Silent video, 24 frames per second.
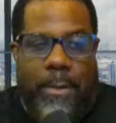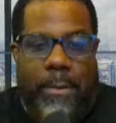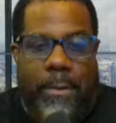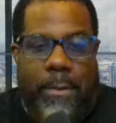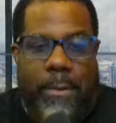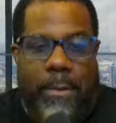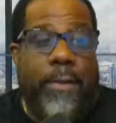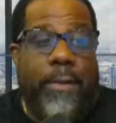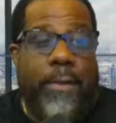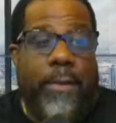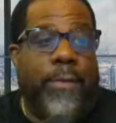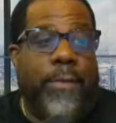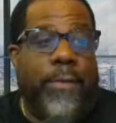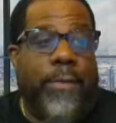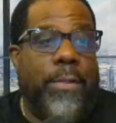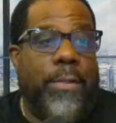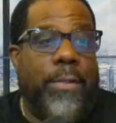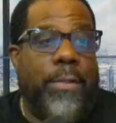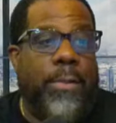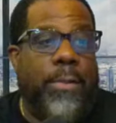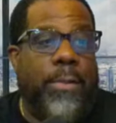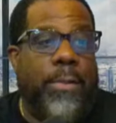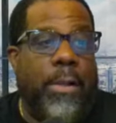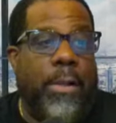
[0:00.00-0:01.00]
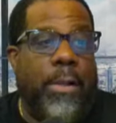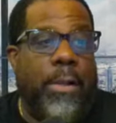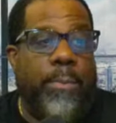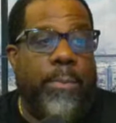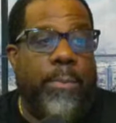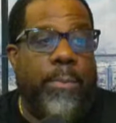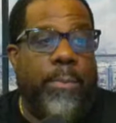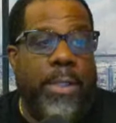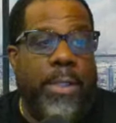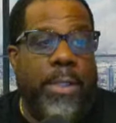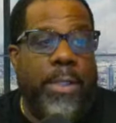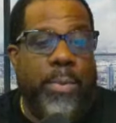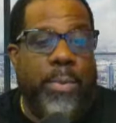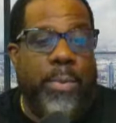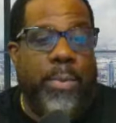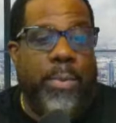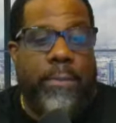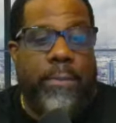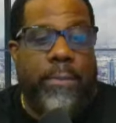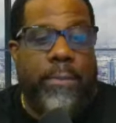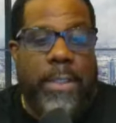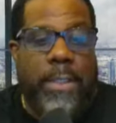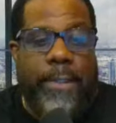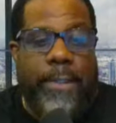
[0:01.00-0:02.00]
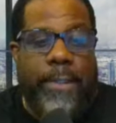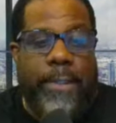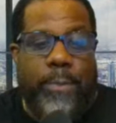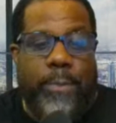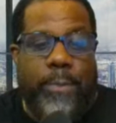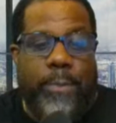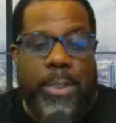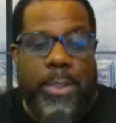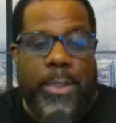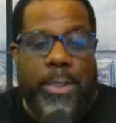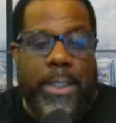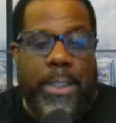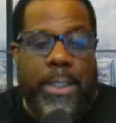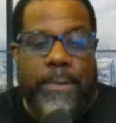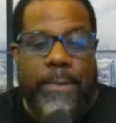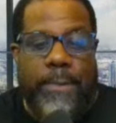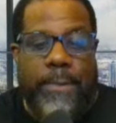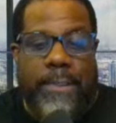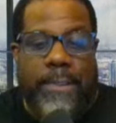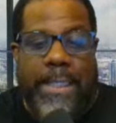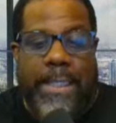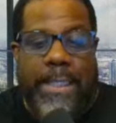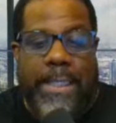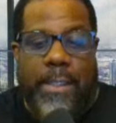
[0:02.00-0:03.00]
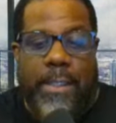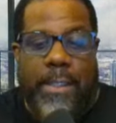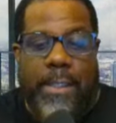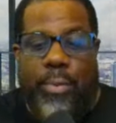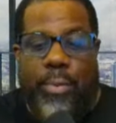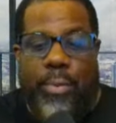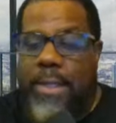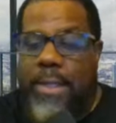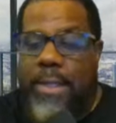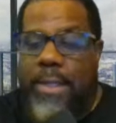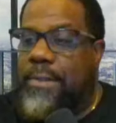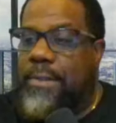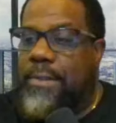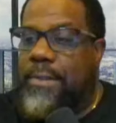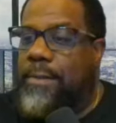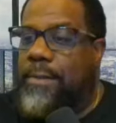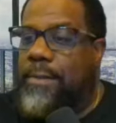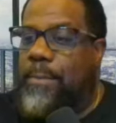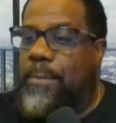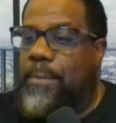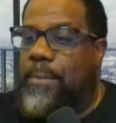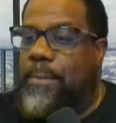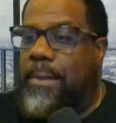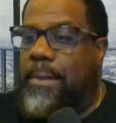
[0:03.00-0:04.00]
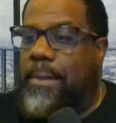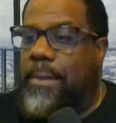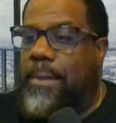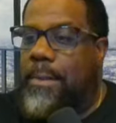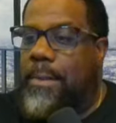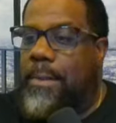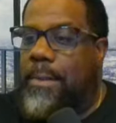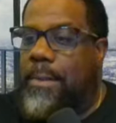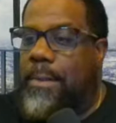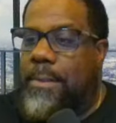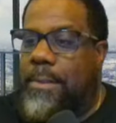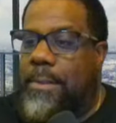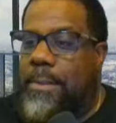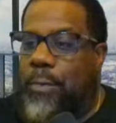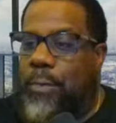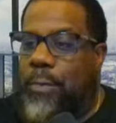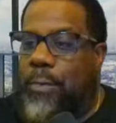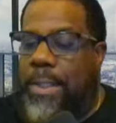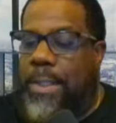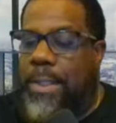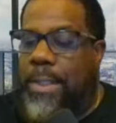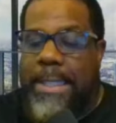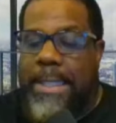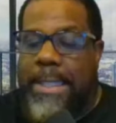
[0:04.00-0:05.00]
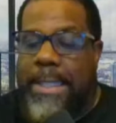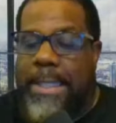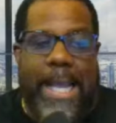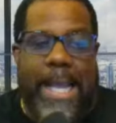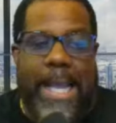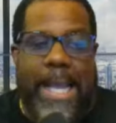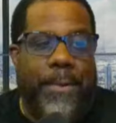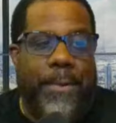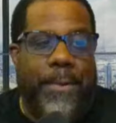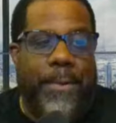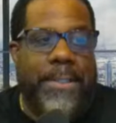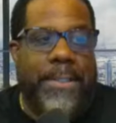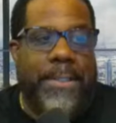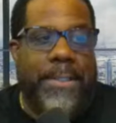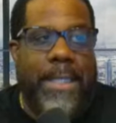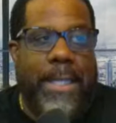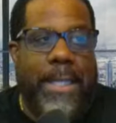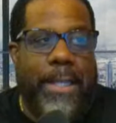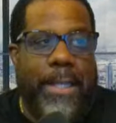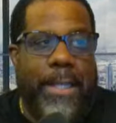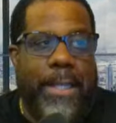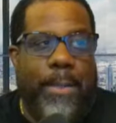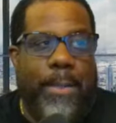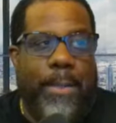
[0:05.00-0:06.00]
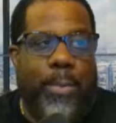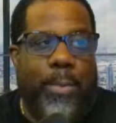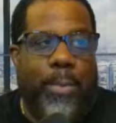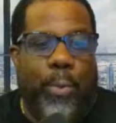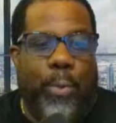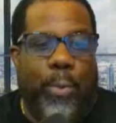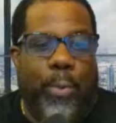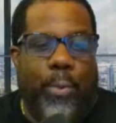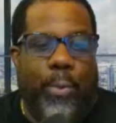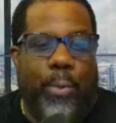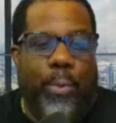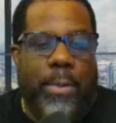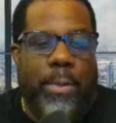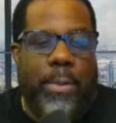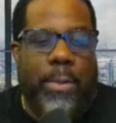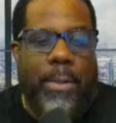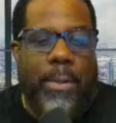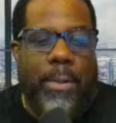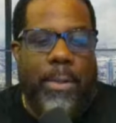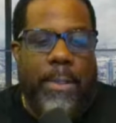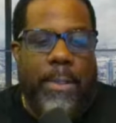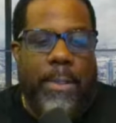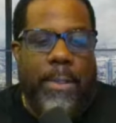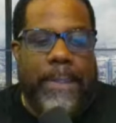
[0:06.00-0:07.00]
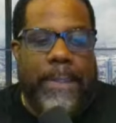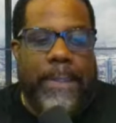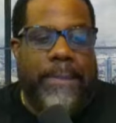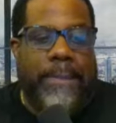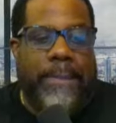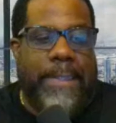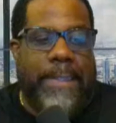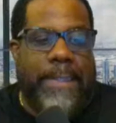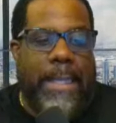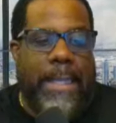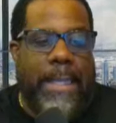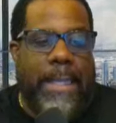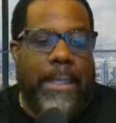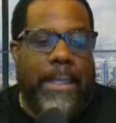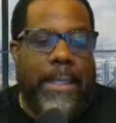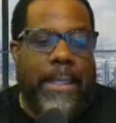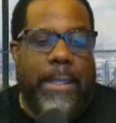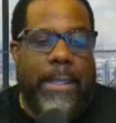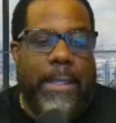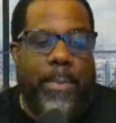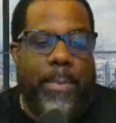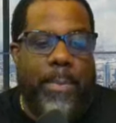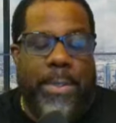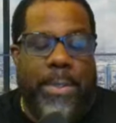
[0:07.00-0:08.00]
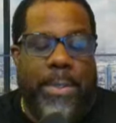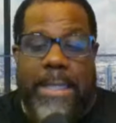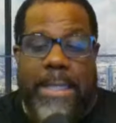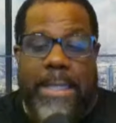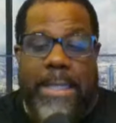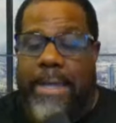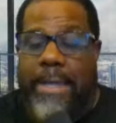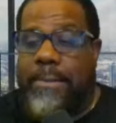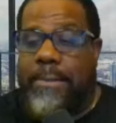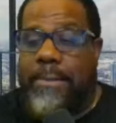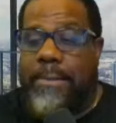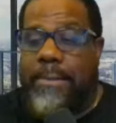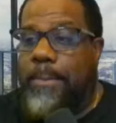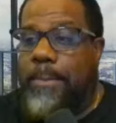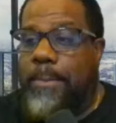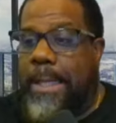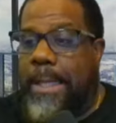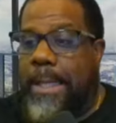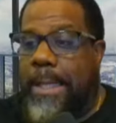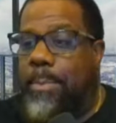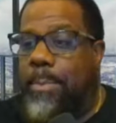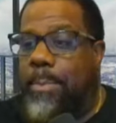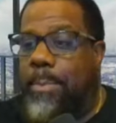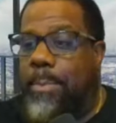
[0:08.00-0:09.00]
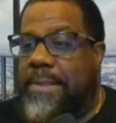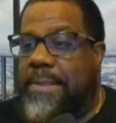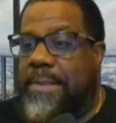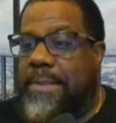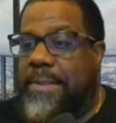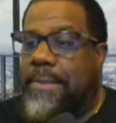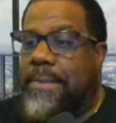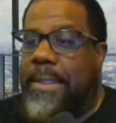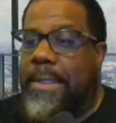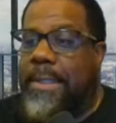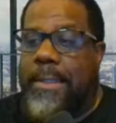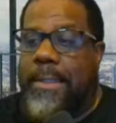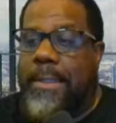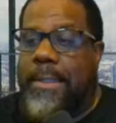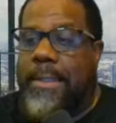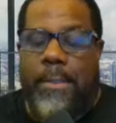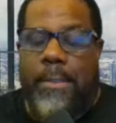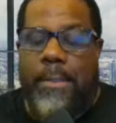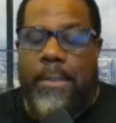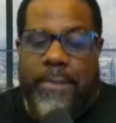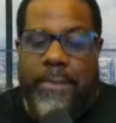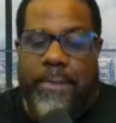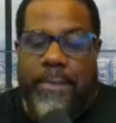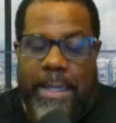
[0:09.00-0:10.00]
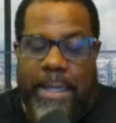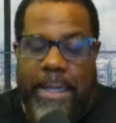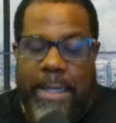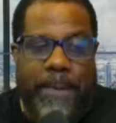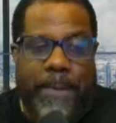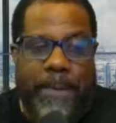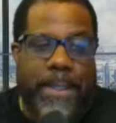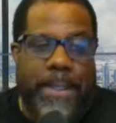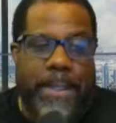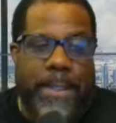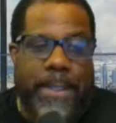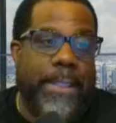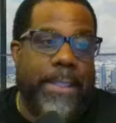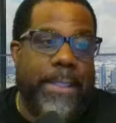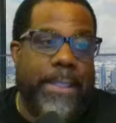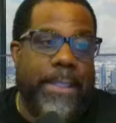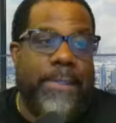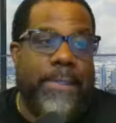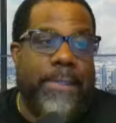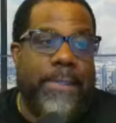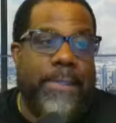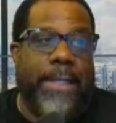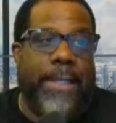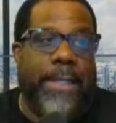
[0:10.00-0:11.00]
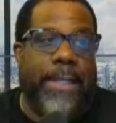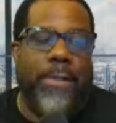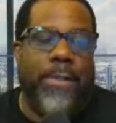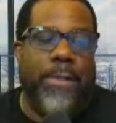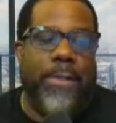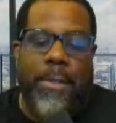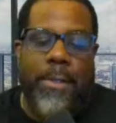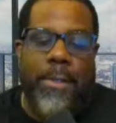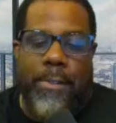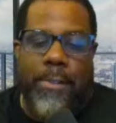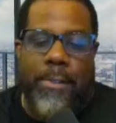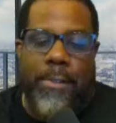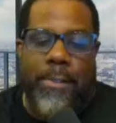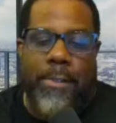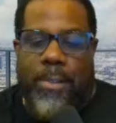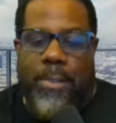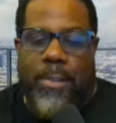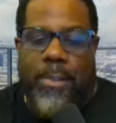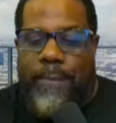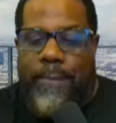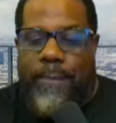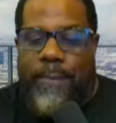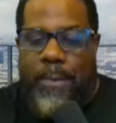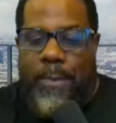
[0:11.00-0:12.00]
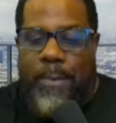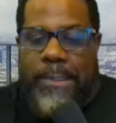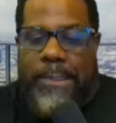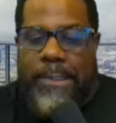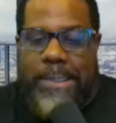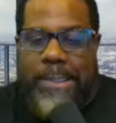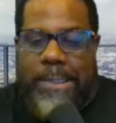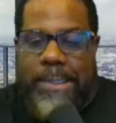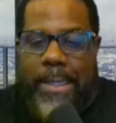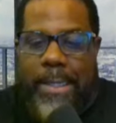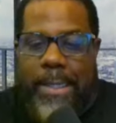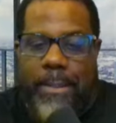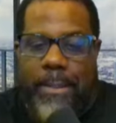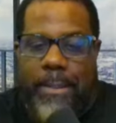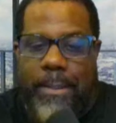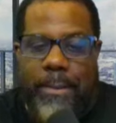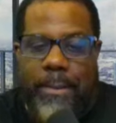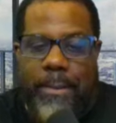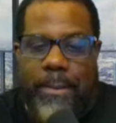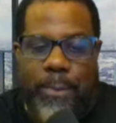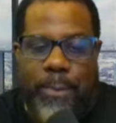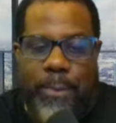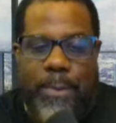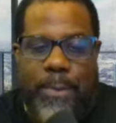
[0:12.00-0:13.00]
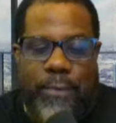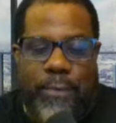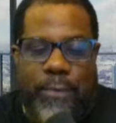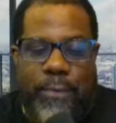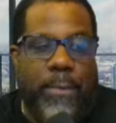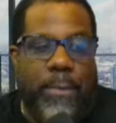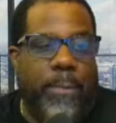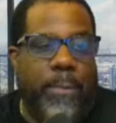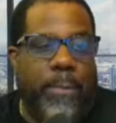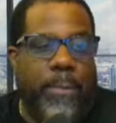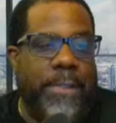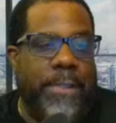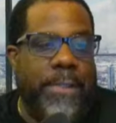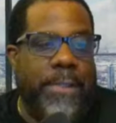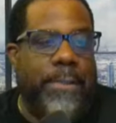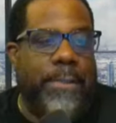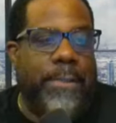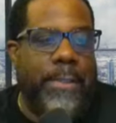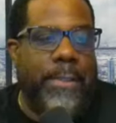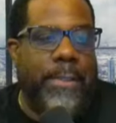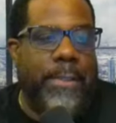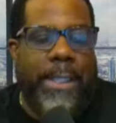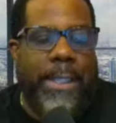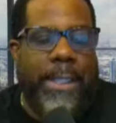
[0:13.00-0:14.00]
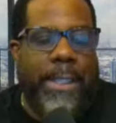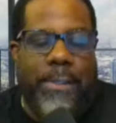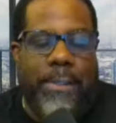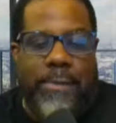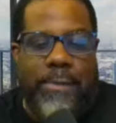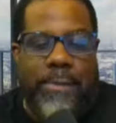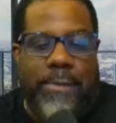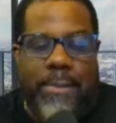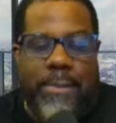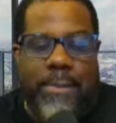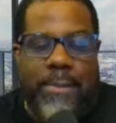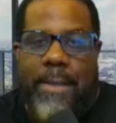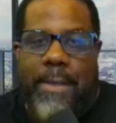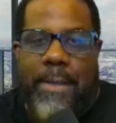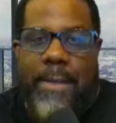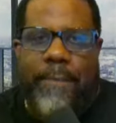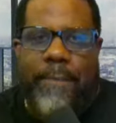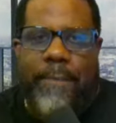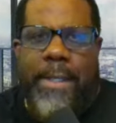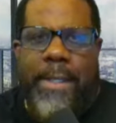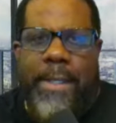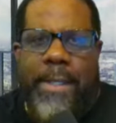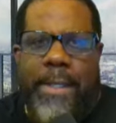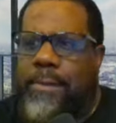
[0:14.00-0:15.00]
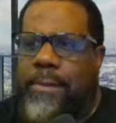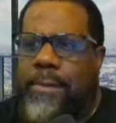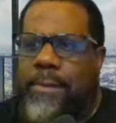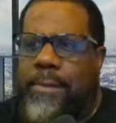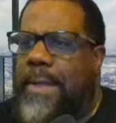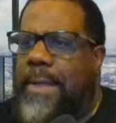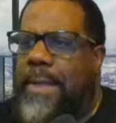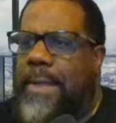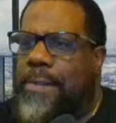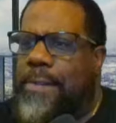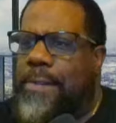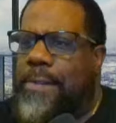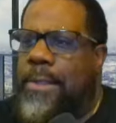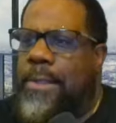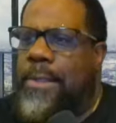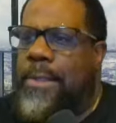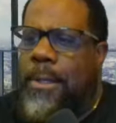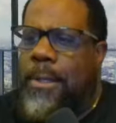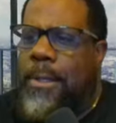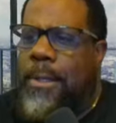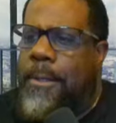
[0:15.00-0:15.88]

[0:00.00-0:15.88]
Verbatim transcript: lost or heard people who've lost money with staking projects where you couldn't get it out in time, or the staking company actually went out of business and they lost everything they staked. So if you want to stake, do it at your own risk. Again, this is not financial advice,